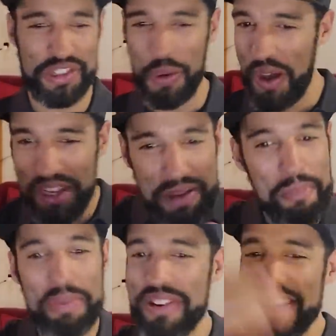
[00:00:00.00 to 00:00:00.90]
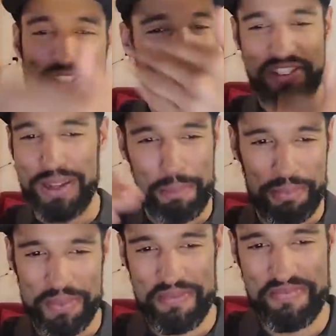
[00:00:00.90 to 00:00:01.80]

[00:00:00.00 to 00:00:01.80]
So a complete flip.